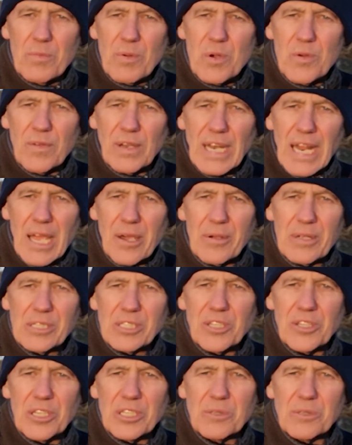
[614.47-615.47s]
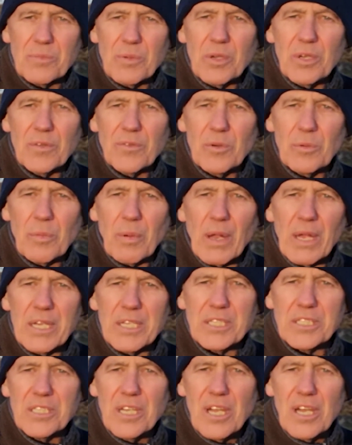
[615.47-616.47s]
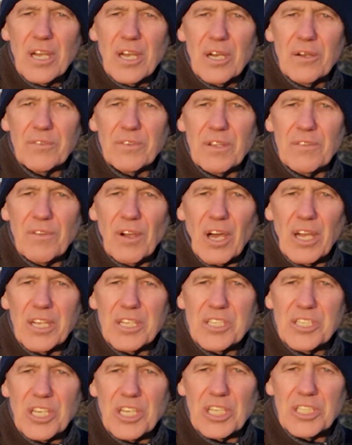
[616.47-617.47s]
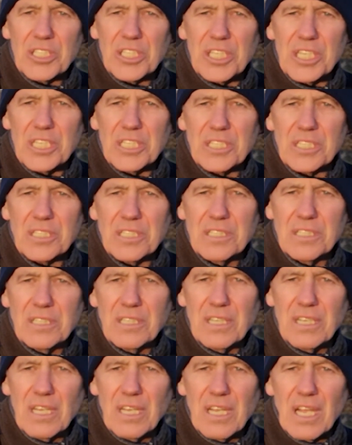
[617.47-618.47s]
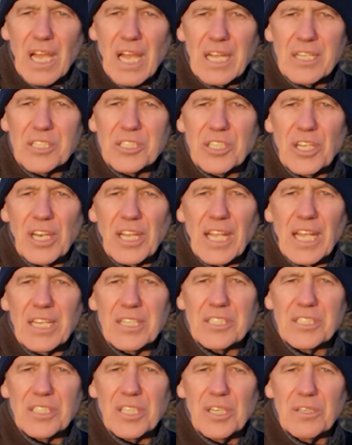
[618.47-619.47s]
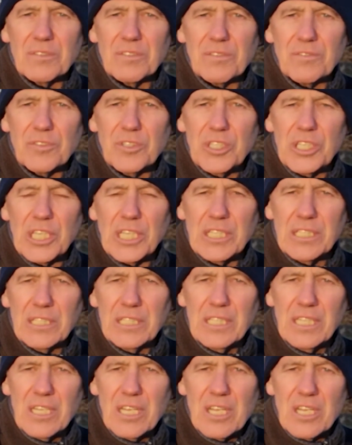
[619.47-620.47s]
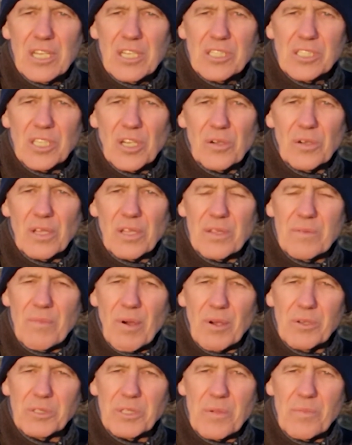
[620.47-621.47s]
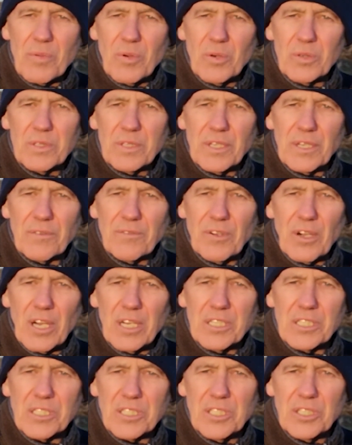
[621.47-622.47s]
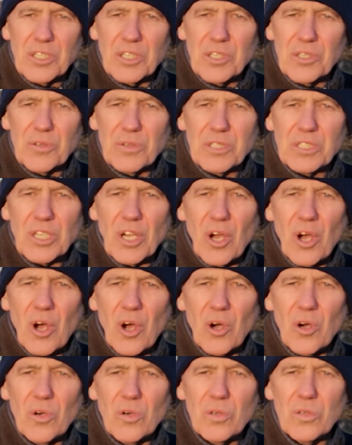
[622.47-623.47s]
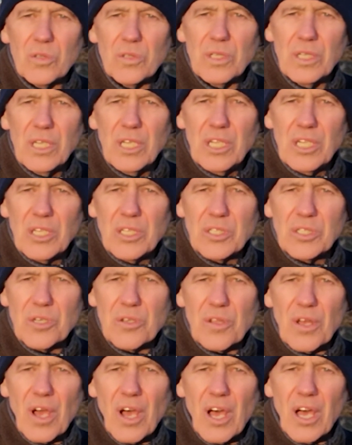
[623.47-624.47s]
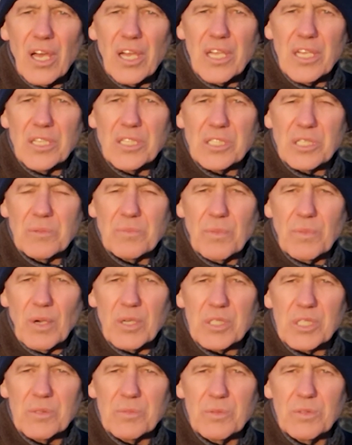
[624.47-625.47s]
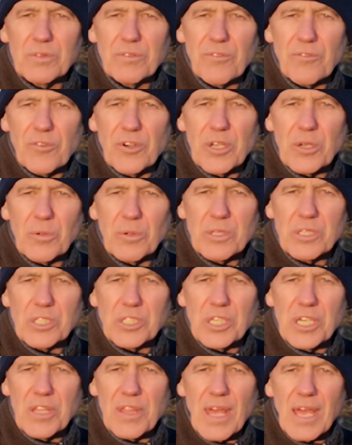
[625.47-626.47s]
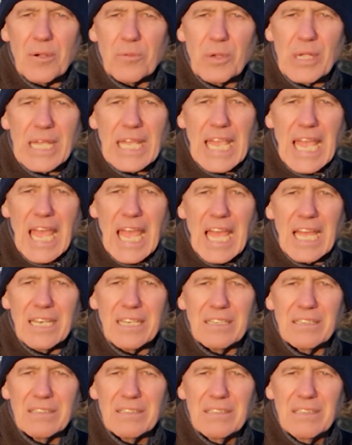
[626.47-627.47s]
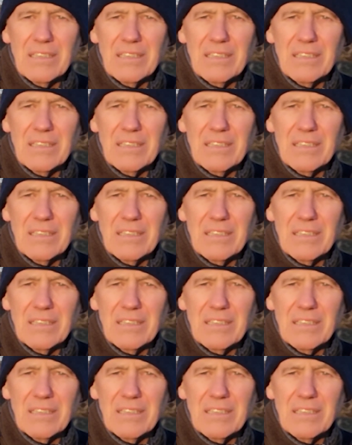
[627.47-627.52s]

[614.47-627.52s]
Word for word: we're moving now into this beautiful place of divine justice and setting ourselves free. So the most important thing for us to do is to hold to the highest possible frequency that we can